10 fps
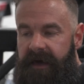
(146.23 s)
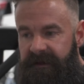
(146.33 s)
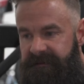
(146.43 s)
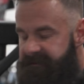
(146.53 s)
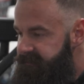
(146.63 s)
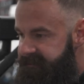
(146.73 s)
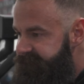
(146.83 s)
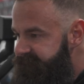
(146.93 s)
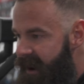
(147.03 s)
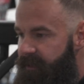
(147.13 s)
and then starts to
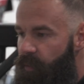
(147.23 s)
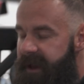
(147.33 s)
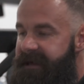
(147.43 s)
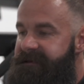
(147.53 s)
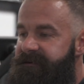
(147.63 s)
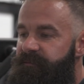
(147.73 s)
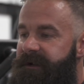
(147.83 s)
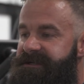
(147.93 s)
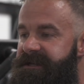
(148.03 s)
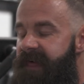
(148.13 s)
find ways in
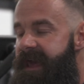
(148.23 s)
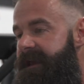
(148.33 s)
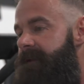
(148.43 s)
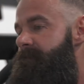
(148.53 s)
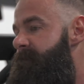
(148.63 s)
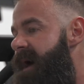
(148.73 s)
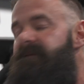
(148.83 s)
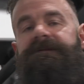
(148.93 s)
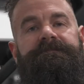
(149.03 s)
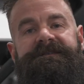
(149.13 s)
which they can
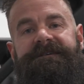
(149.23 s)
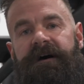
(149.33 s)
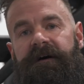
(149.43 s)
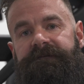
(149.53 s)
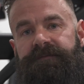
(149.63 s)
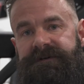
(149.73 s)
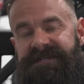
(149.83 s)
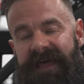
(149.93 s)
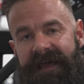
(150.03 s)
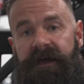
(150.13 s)
better themselves,
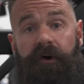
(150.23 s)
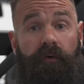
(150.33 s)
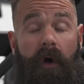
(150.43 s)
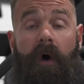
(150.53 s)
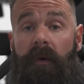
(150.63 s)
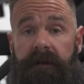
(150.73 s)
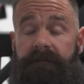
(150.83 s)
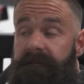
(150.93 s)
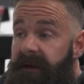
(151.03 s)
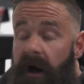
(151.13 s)
which they can grow
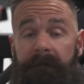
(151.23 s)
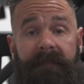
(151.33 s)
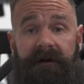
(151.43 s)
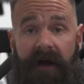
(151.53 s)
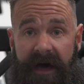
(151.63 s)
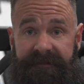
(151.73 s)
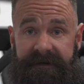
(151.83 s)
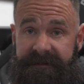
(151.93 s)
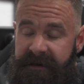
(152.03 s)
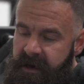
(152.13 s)
and become better
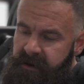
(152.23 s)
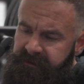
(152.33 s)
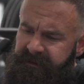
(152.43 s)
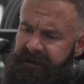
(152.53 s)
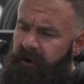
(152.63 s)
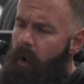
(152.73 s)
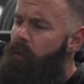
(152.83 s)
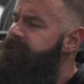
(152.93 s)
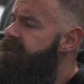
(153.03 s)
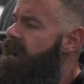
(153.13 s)
athletes so they can
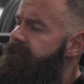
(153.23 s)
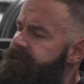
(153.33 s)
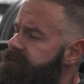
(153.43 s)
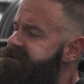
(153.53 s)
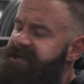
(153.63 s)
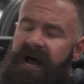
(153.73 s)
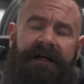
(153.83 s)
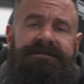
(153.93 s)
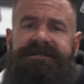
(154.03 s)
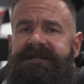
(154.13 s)
overcome those
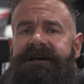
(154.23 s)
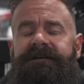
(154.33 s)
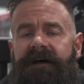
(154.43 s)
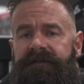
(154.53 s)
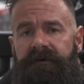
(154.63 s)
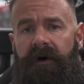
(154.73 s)
challenges later down the